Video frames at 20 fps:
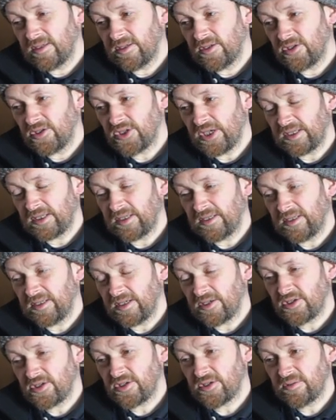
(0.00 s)

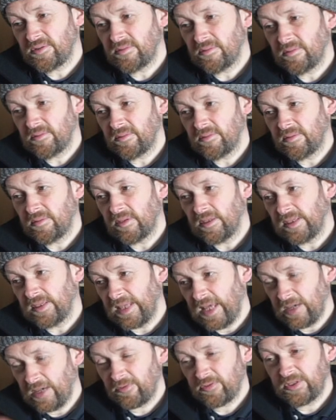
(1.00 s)
Shetlanders
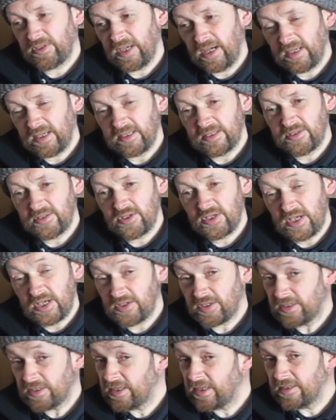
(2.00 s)
left the islands, as
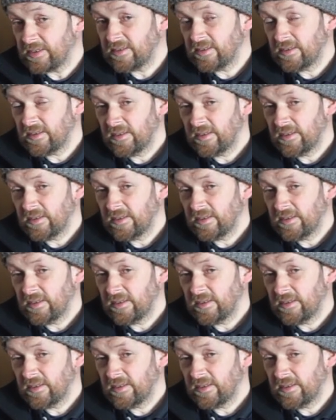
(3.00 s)
they did